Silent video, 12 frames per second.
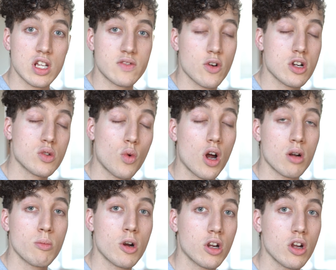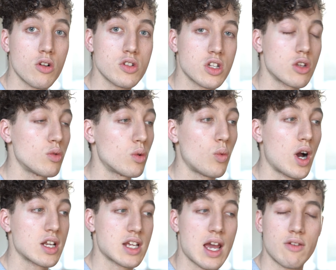As far as a watermark goes, you would
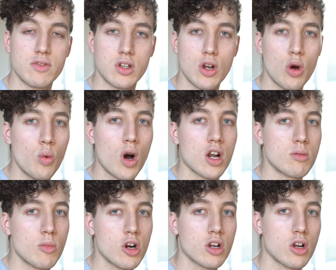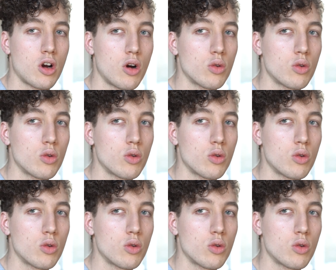want to have no watermark